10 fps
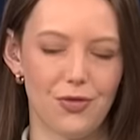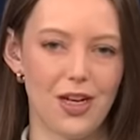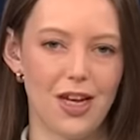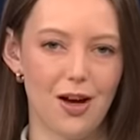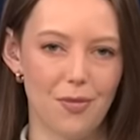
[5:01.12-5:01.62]
for
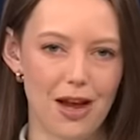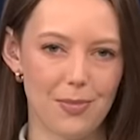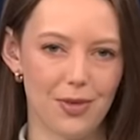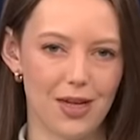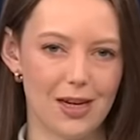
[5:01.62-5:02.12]
young
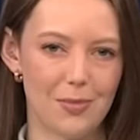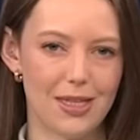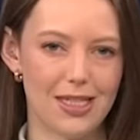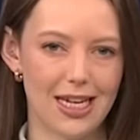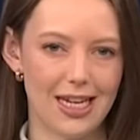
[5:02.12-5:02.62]
people in
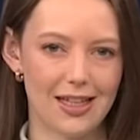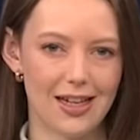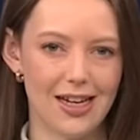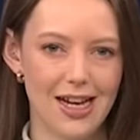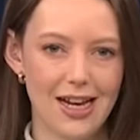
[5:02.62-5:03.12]

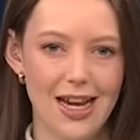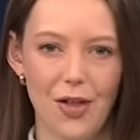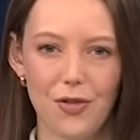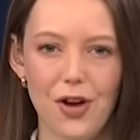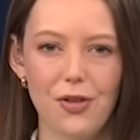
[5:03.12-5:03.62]
particular. Now,
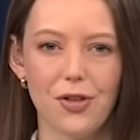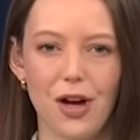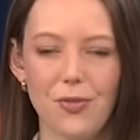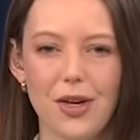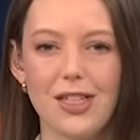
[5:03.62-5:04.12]
the federal government